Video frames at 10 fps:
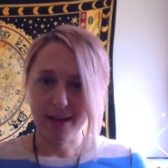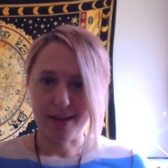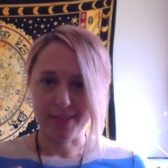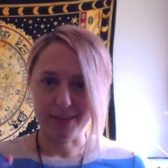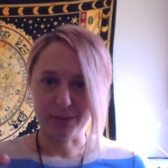
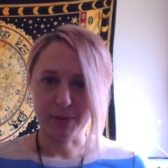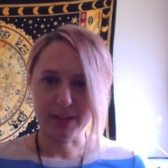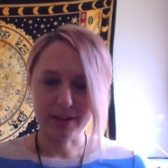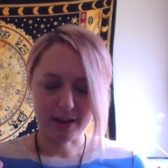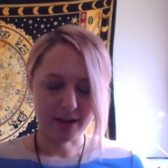And this
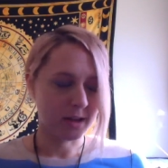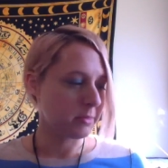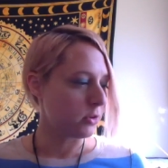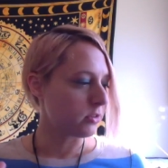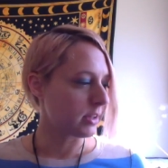week I am
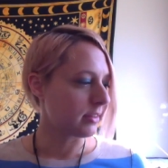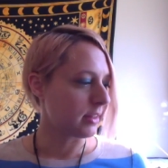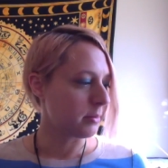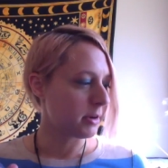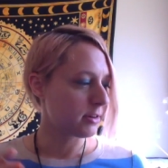using
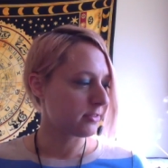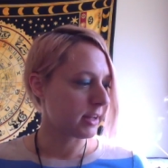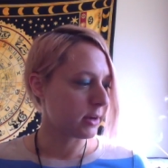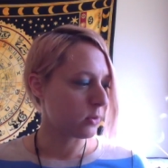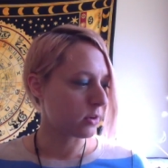the
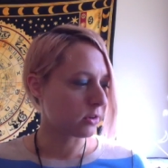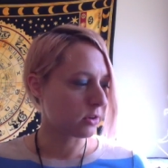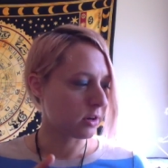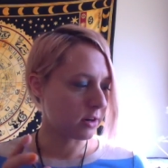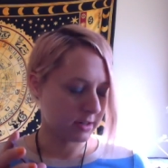Butterfly Oracle
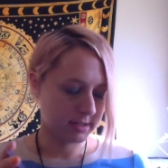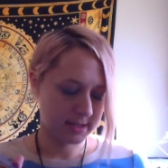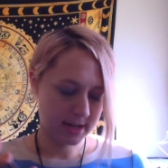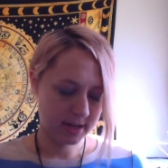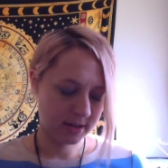Card
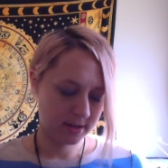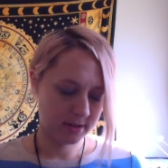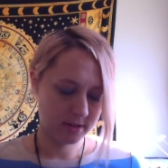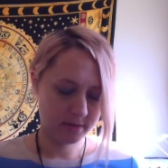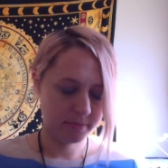deck
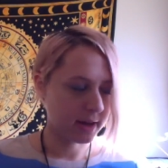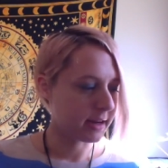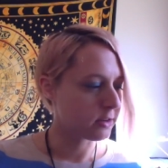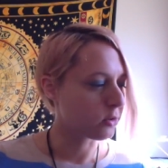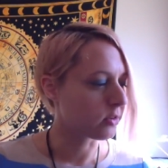
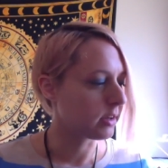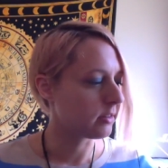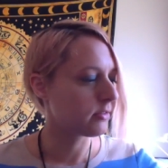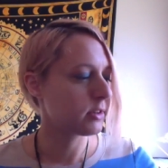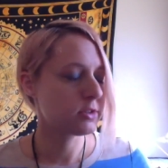by Doreen
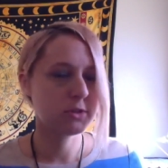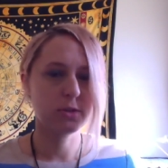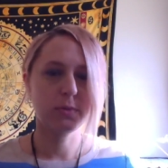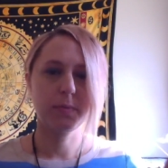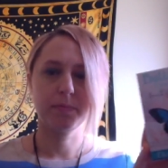
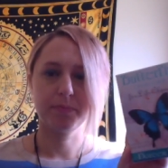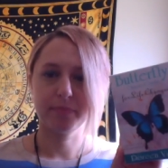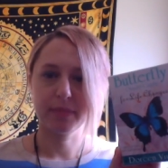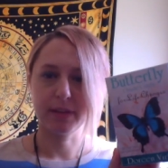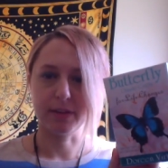Virtue.
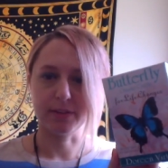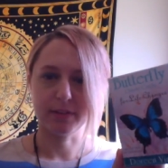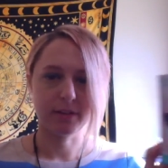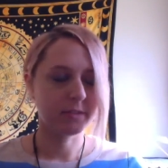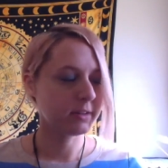Here's the
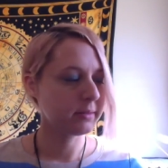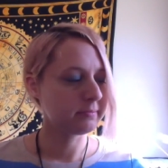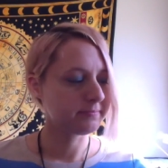cover.